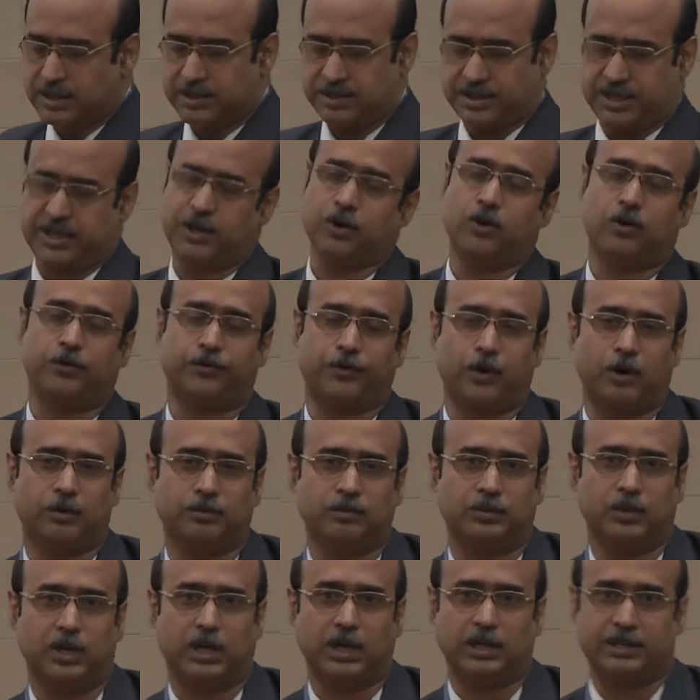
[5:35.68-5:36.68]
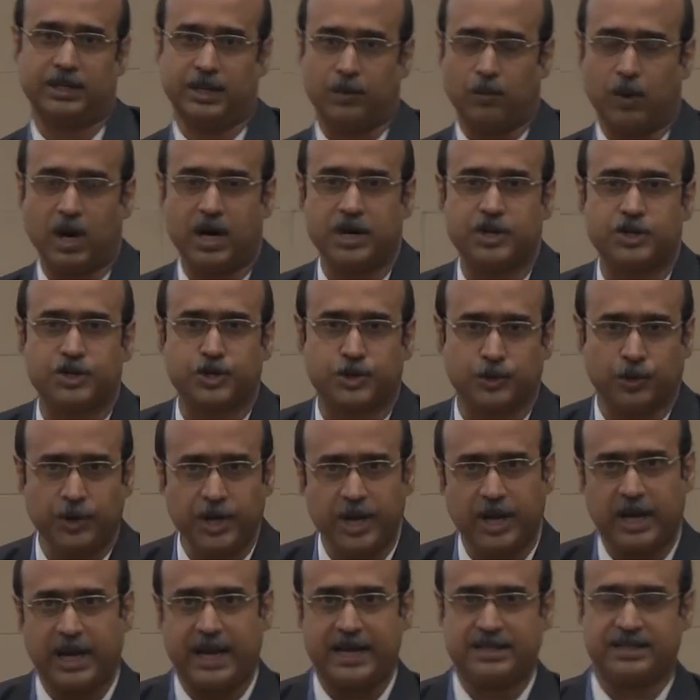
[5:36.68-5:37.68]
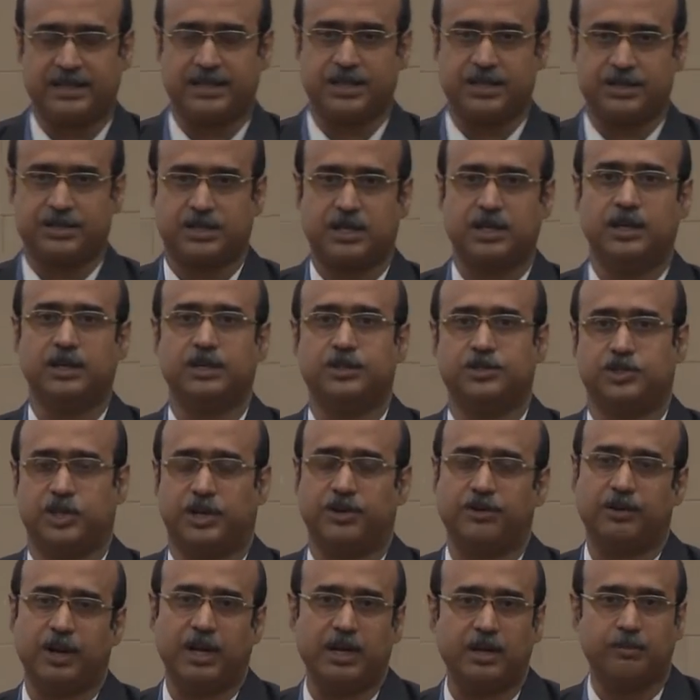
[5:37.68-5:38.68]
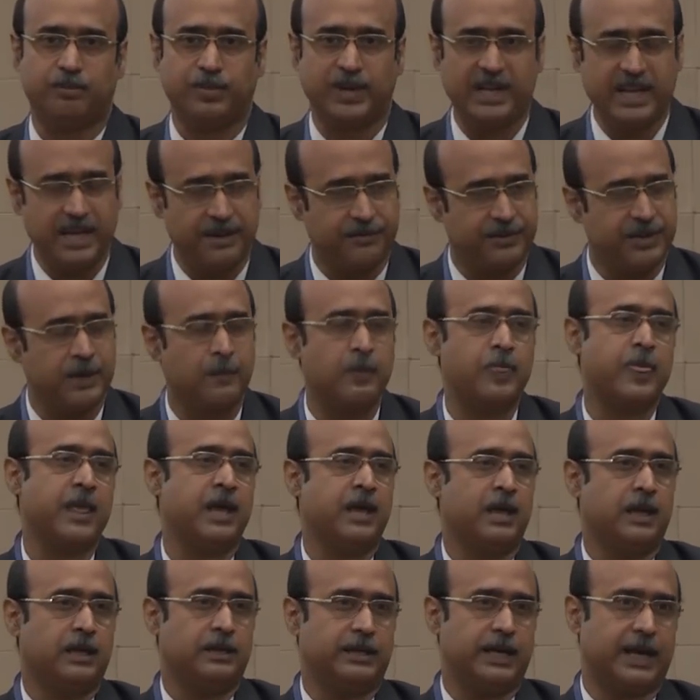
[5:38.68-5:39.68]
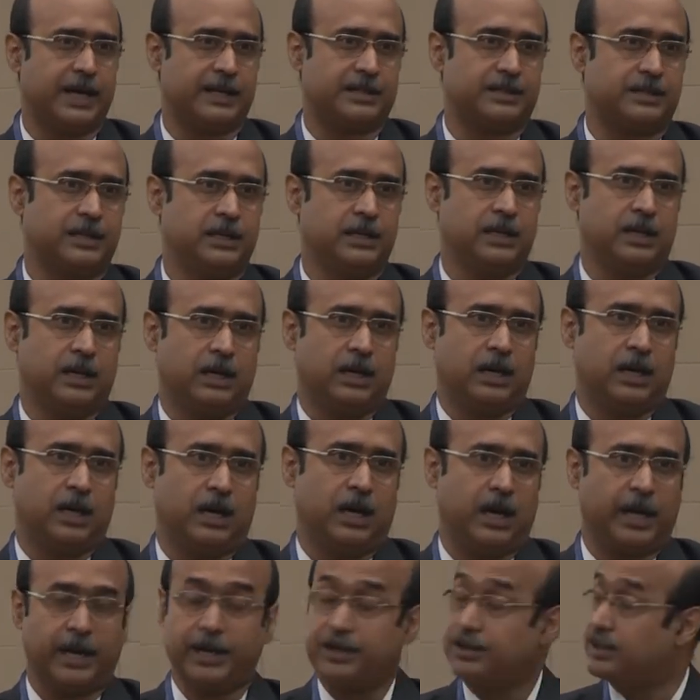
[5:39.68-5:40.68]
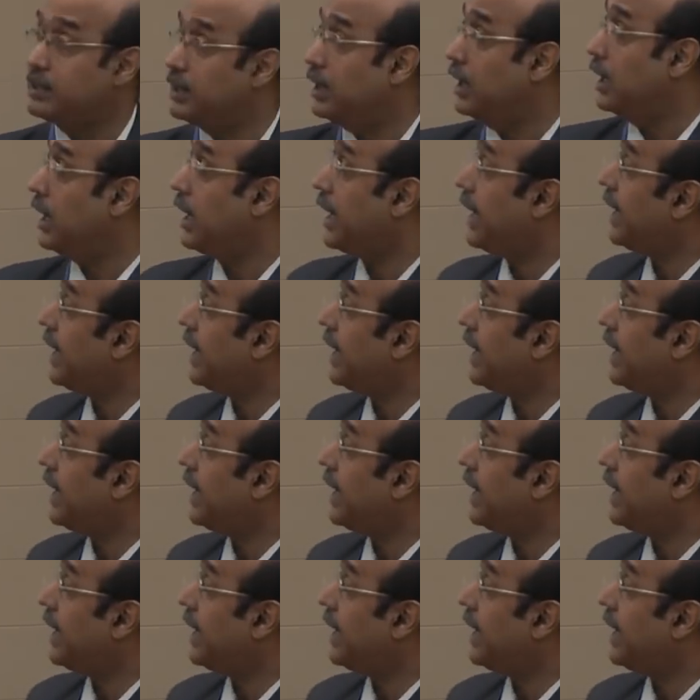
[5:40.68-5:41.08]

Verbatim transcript: zero from uh, the word shunya, as it is generally believed that it, uh,